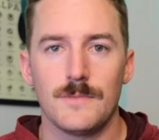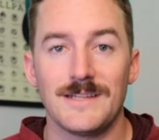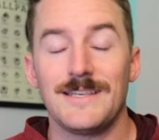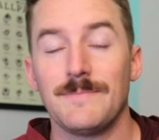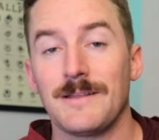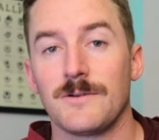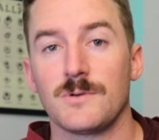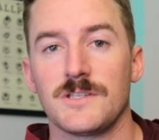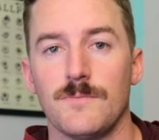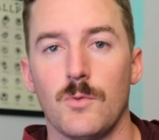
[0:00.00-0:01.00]
It seemed that there were
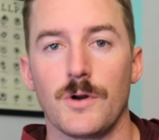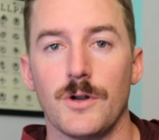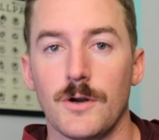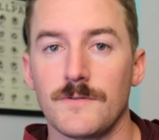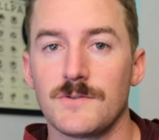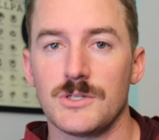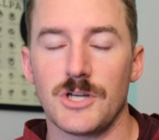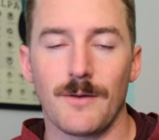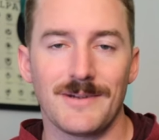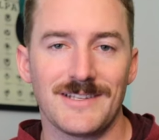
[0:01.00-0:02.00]
some more nerves with
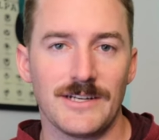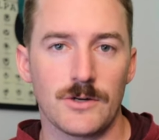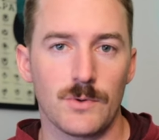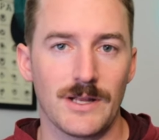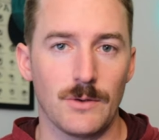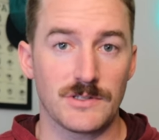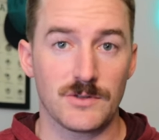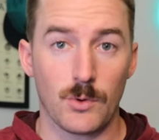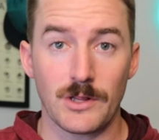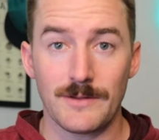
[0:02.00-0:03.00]
John Mateer when he was
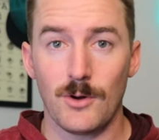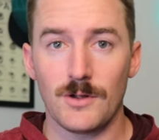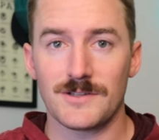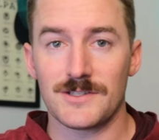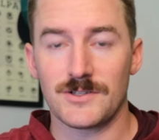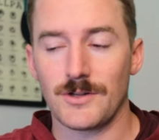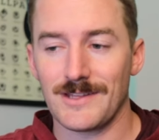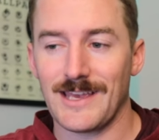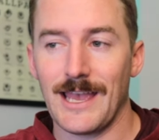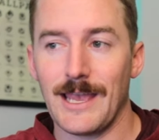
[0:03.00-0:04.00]
throwing the ball to start the
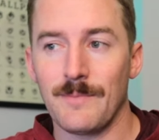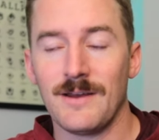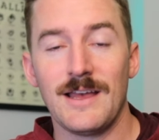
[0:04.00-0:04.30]
game.